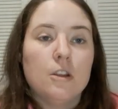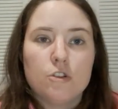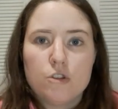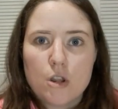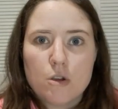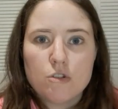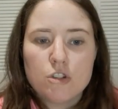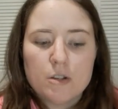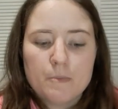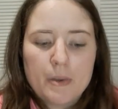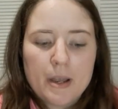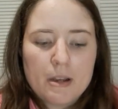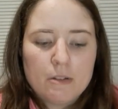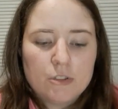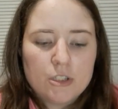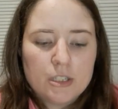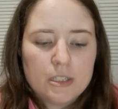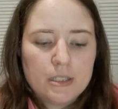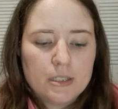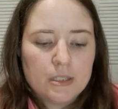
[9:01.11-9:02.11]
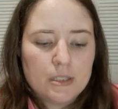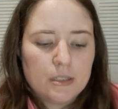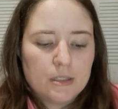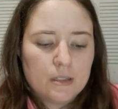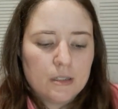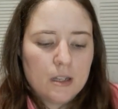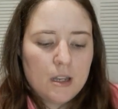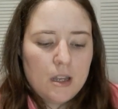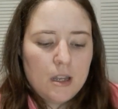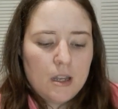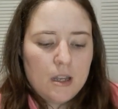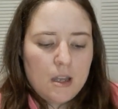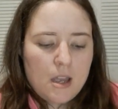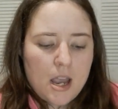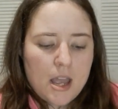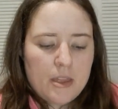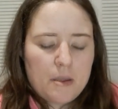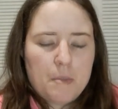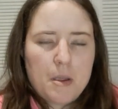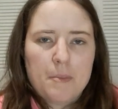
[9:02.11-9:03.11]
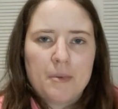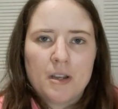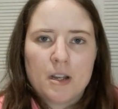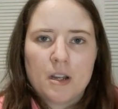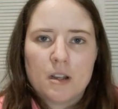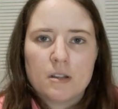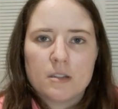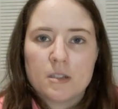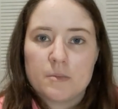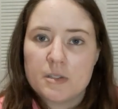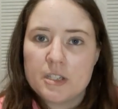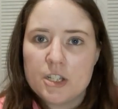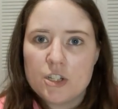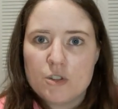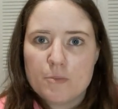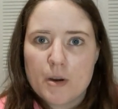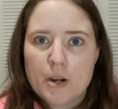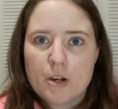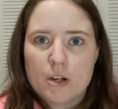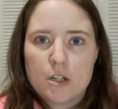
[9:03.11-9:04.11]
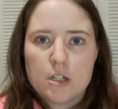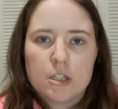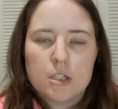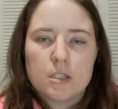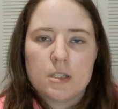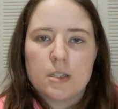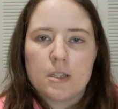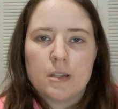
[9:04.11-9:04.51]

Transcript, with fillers: notion pouches, and then maybe some stitch markers